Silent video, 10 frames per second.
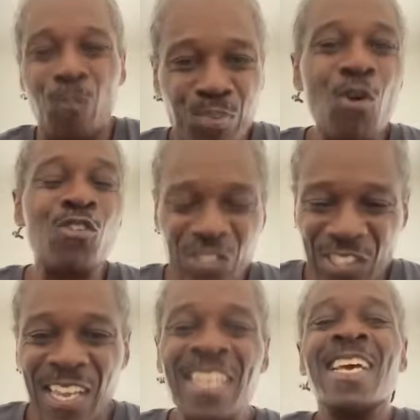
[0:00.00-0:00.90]

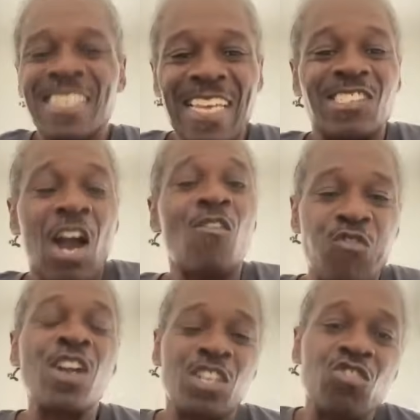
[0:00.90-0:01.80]
bullshit that y'all
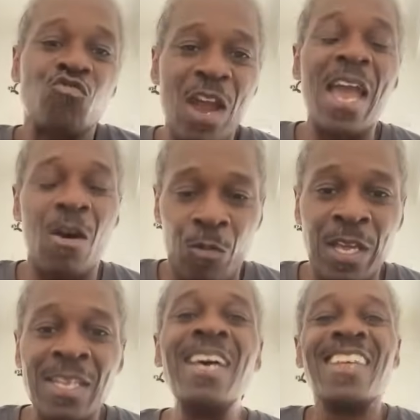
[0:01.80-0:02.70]
running around with.